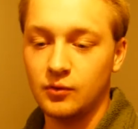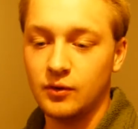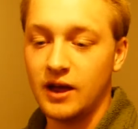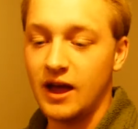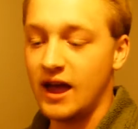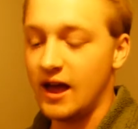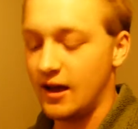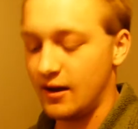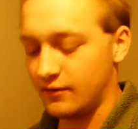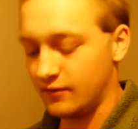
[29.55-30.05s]
We
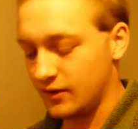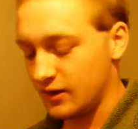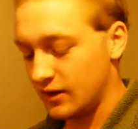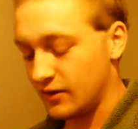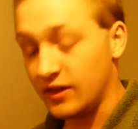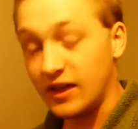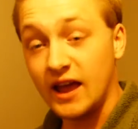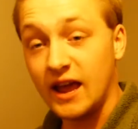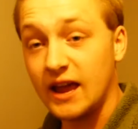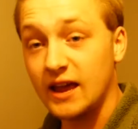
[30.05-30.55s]
have
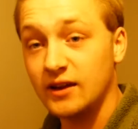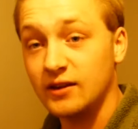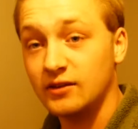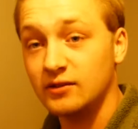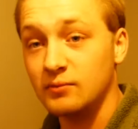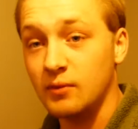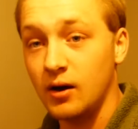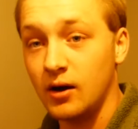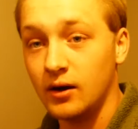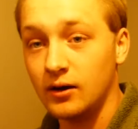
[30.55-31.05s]
the Hades
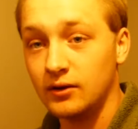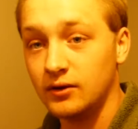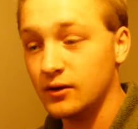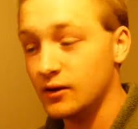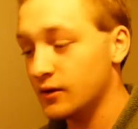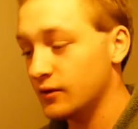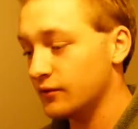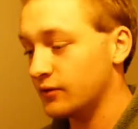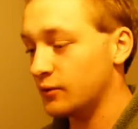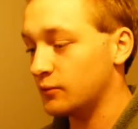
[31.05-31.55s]
mod
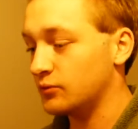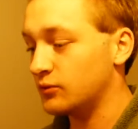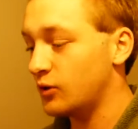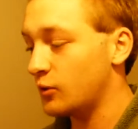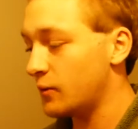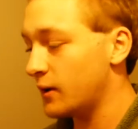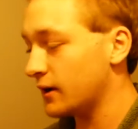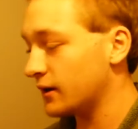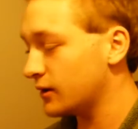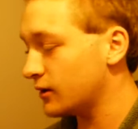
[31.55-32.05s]
from
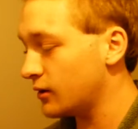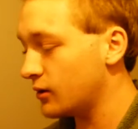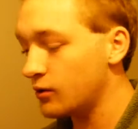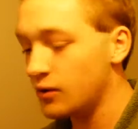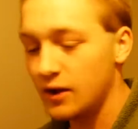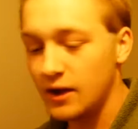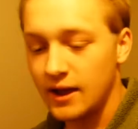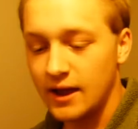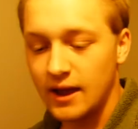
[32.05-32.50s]
Tobbbeco,